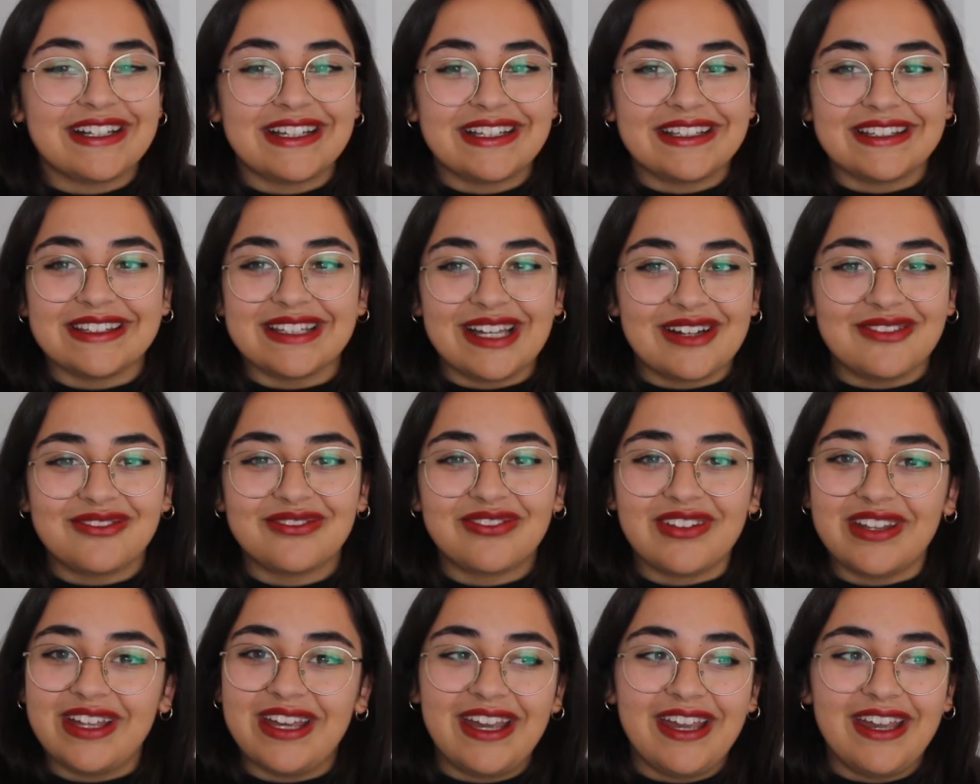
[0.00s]

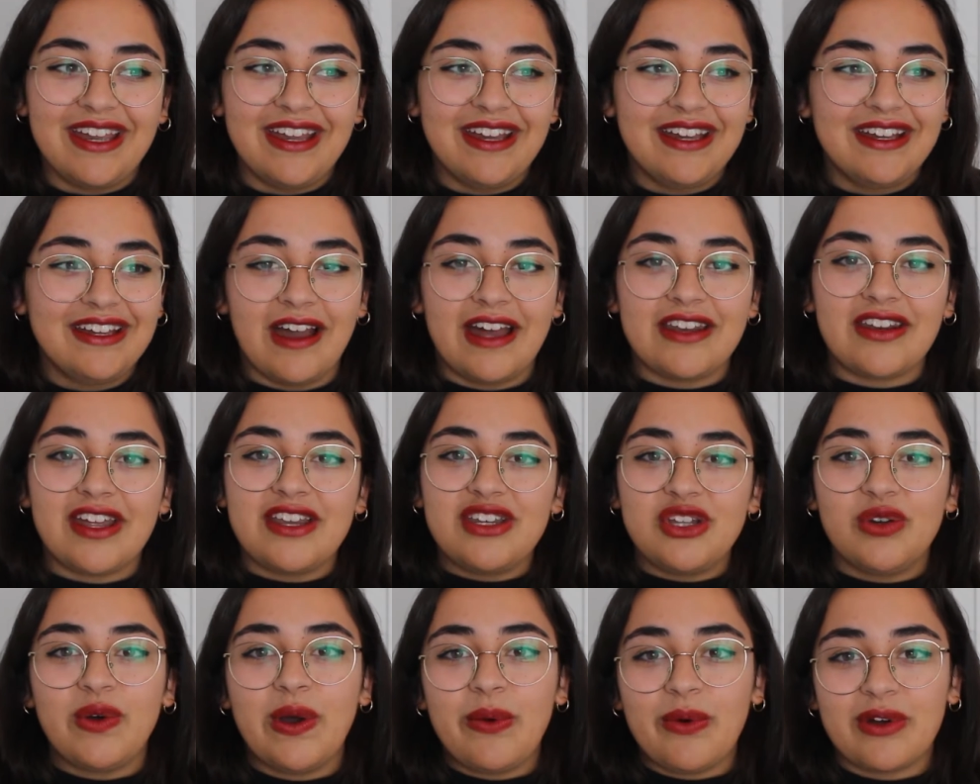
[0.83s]
lovely, and I
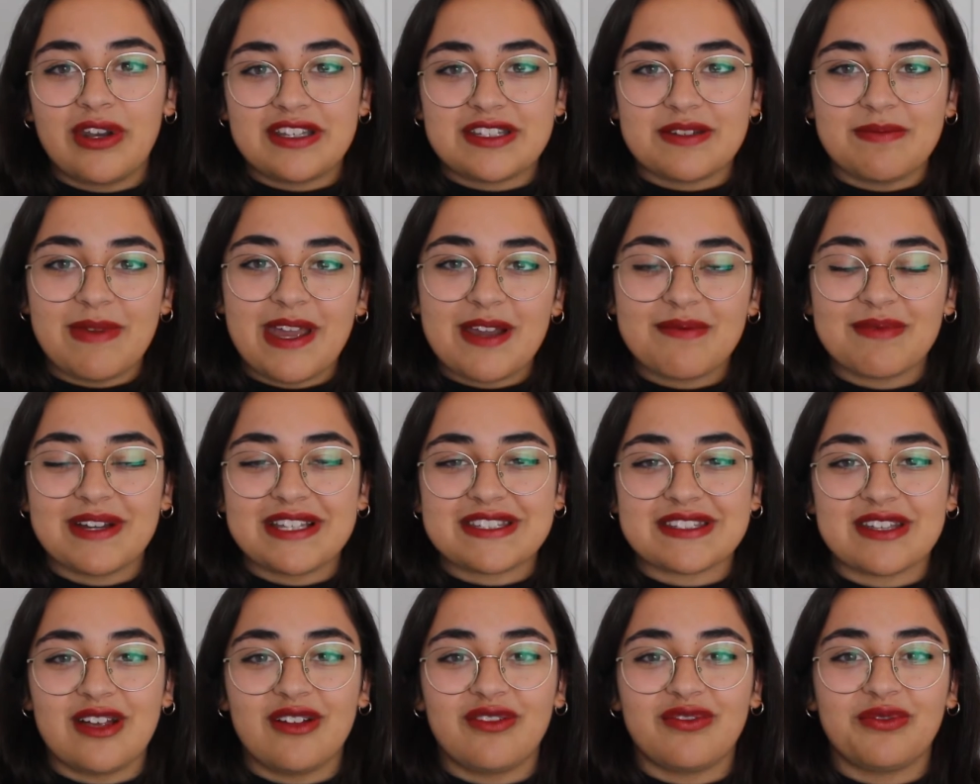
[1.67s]
knew I wanted to make
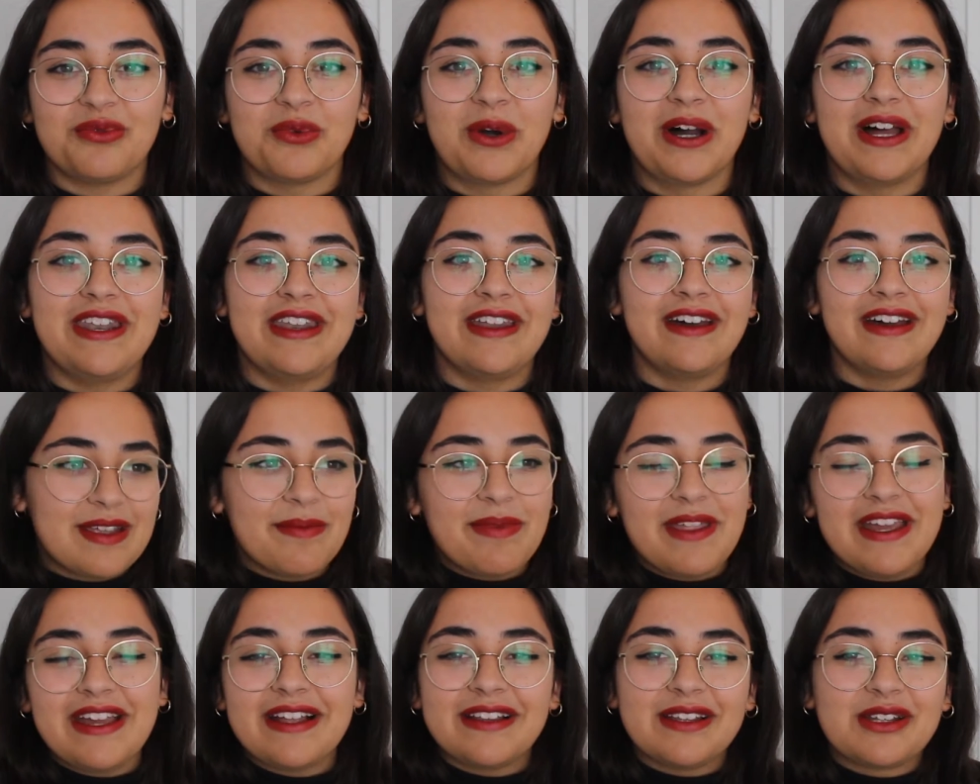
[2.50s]
myself one,
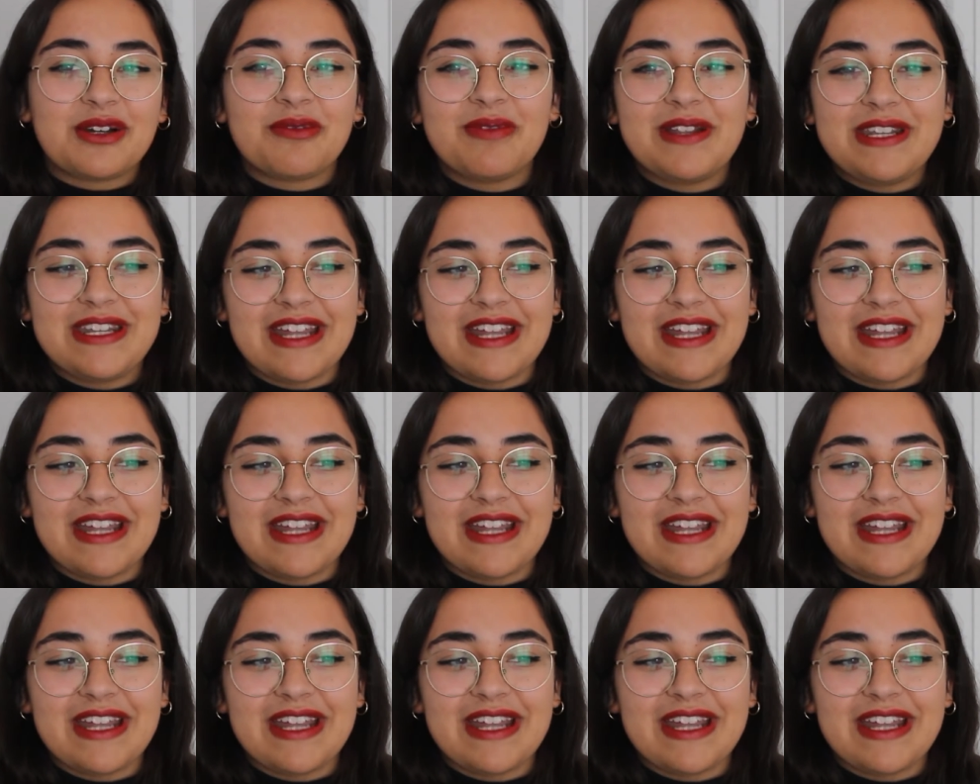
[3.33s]
something a little bit